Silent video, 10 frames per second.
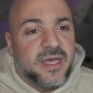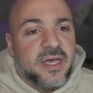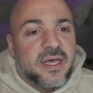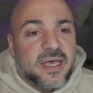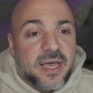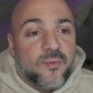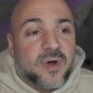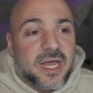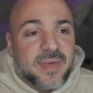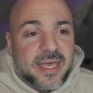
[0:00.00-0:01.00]
And what
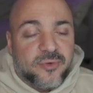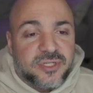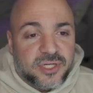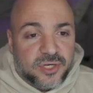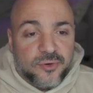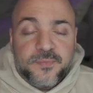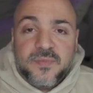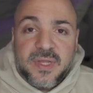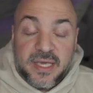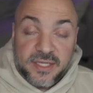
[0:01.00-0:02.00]
I'm able to do
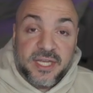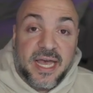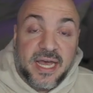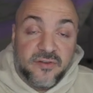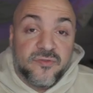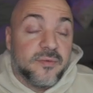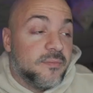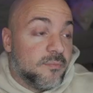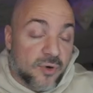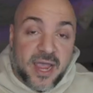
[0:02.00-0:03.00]
is have
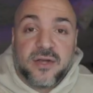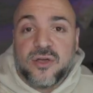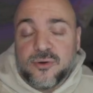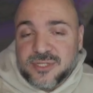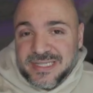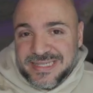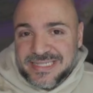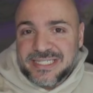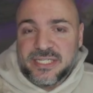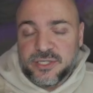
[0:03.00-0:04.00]
BrandGhost
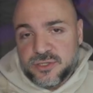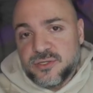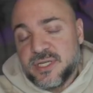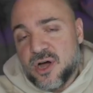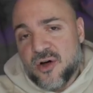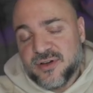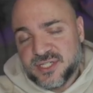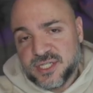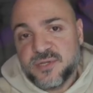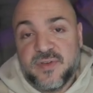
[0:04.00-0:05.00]
listen to the
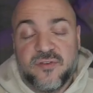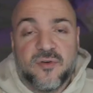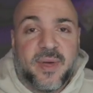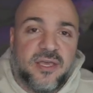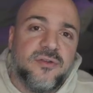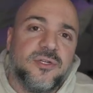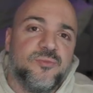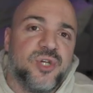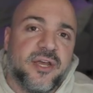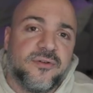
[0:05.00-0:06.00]
RSS feed for my YouTube
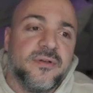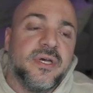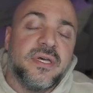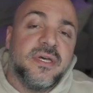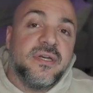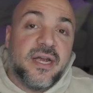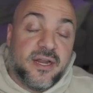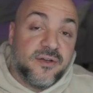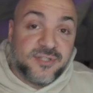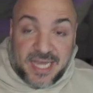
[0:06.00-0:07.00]
channel. And it
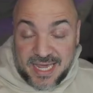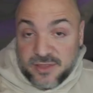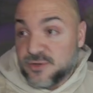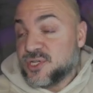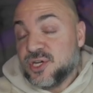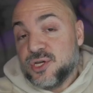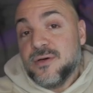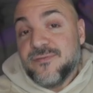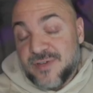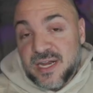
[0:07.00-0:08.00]
goes, hey, there's a new
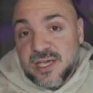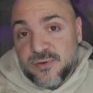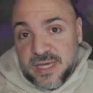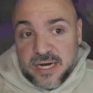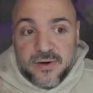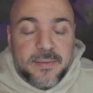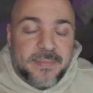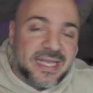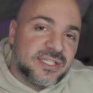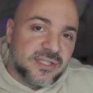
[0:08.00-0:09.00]
video here. It
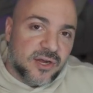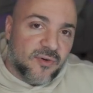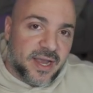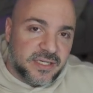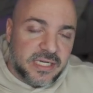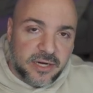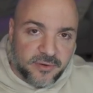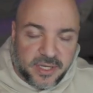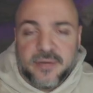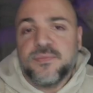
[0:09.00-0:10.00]
meets the
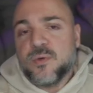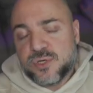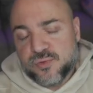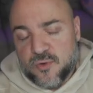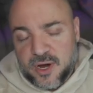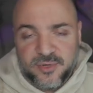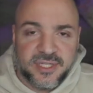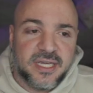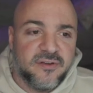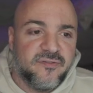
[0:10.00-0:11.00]
criteria, which we're able to
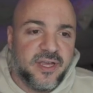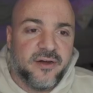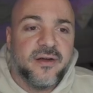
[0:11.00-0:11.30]
configure.